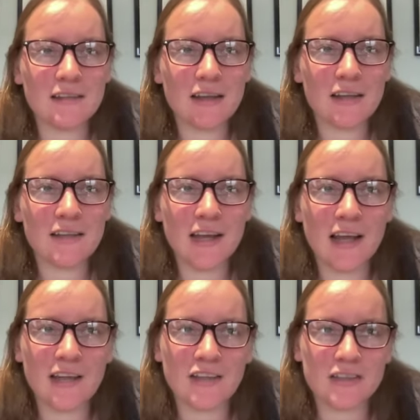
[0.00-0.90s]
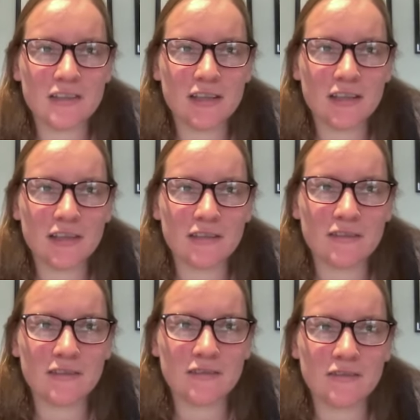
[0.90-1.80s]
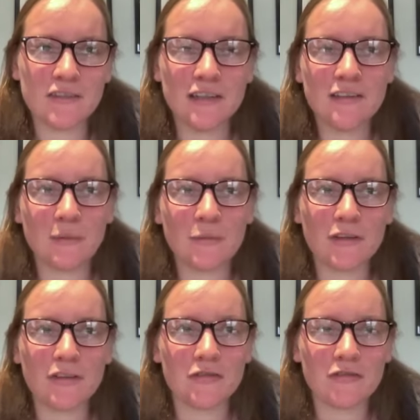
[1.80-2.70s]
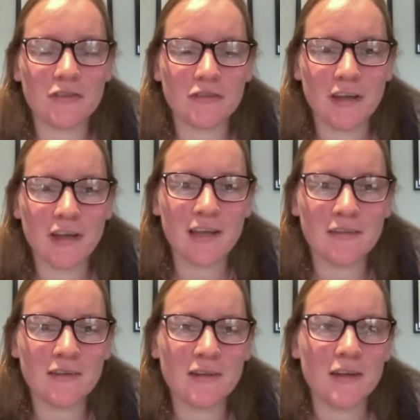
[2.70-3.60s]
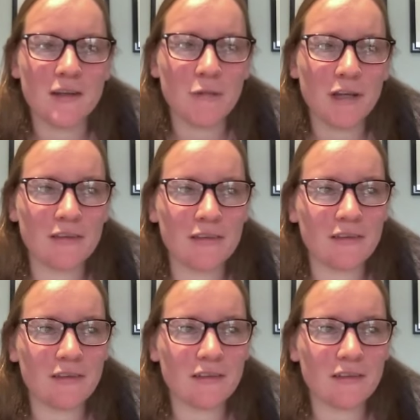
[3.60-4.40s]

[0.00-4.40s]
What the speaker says: And yeah, I just like needed something to fit in because